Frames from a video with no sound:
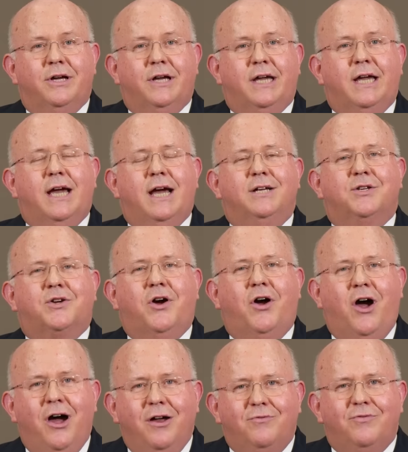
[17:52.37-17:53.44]
He has
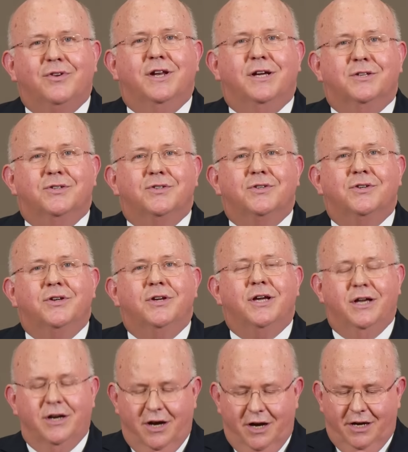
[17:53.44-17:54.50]
confidence
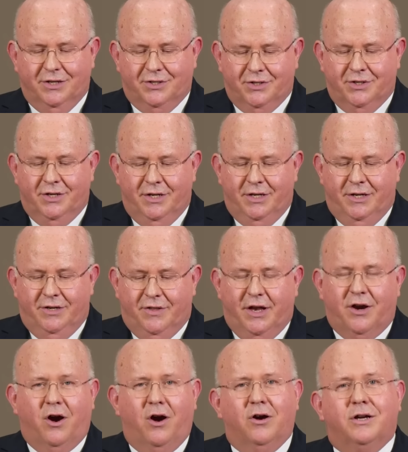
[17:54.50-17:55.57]
in us
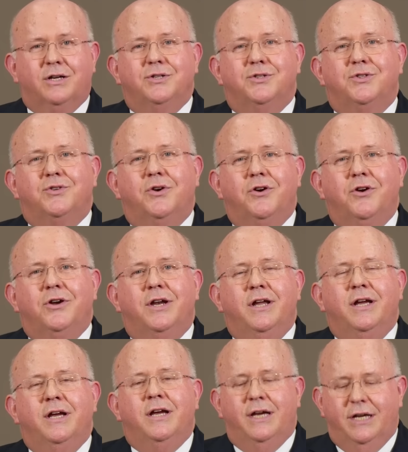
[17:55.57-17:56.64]
that our concern
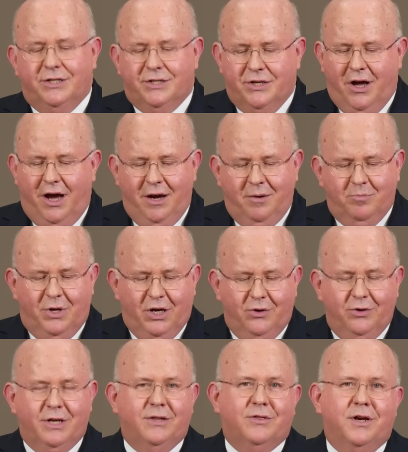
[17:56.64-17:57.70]
is not
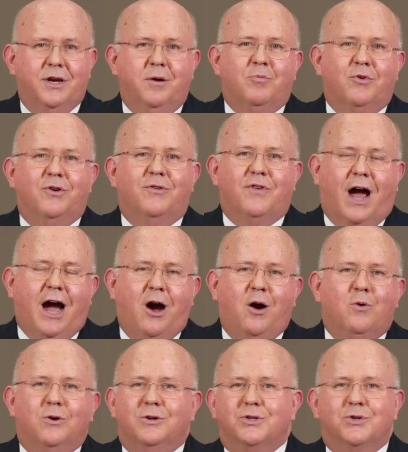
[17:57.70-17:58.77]
merely the number of
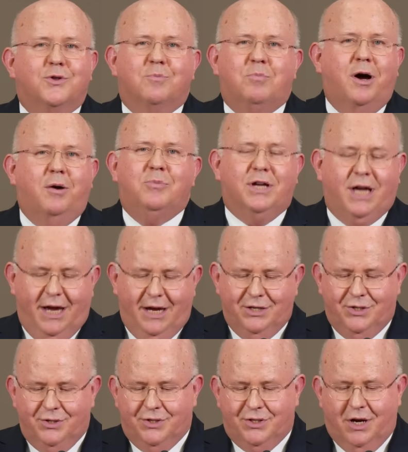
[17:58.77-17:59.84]
hours or the
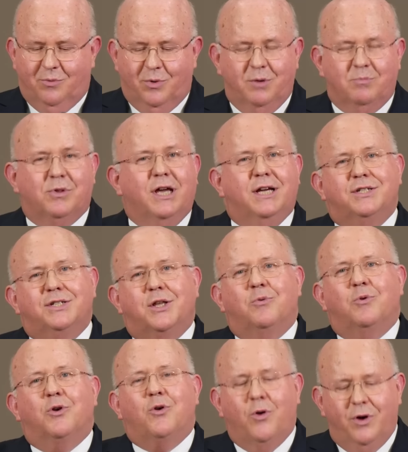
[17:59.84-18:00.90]
publications that we place
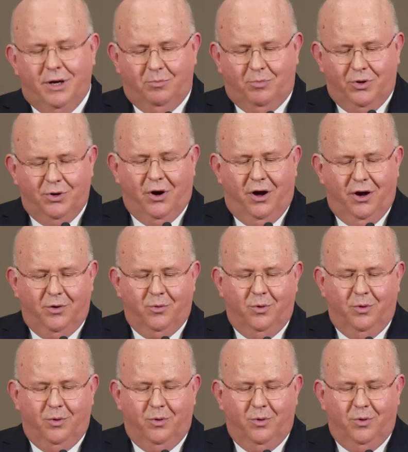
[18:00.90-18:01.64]
that we're going to put on a